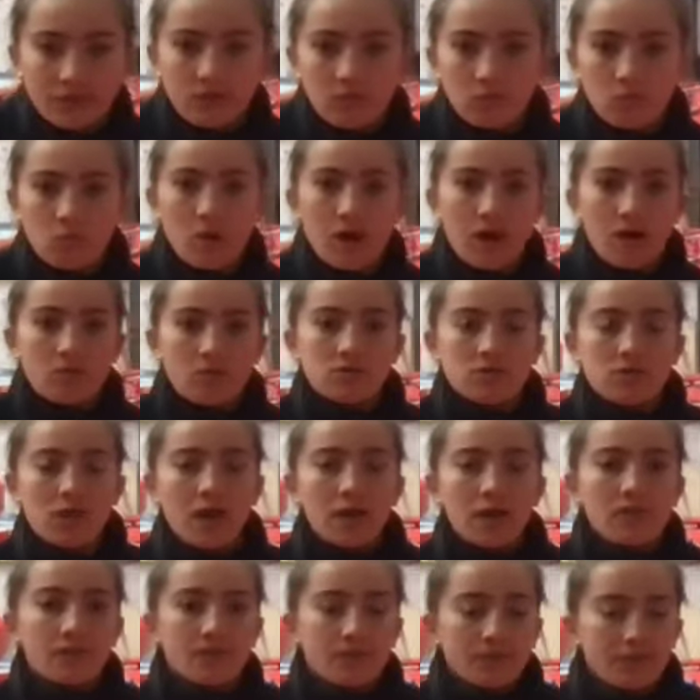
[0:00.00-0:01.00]
Well
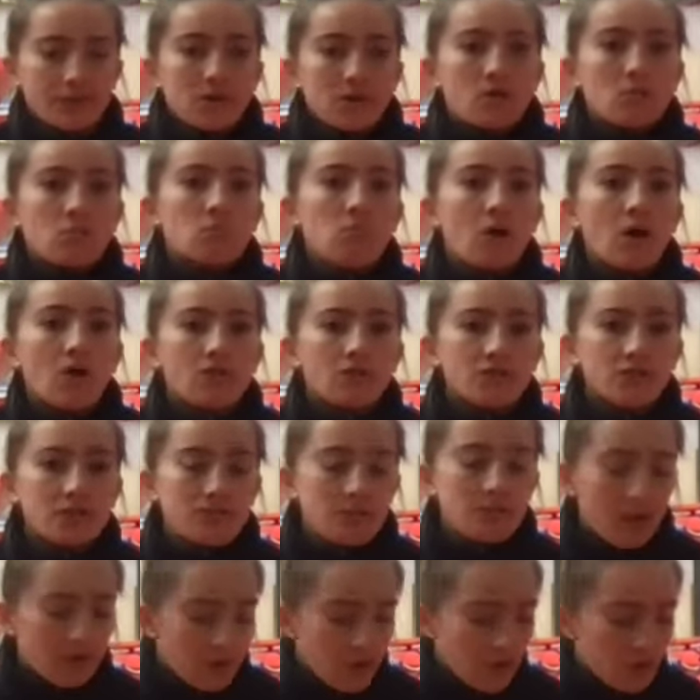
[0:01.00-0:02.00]
done. Once
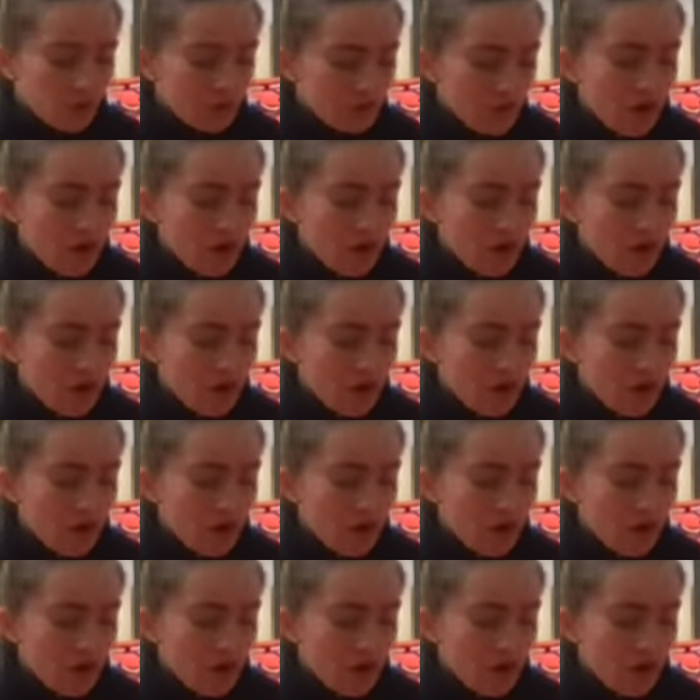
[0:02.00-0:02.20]
you've done those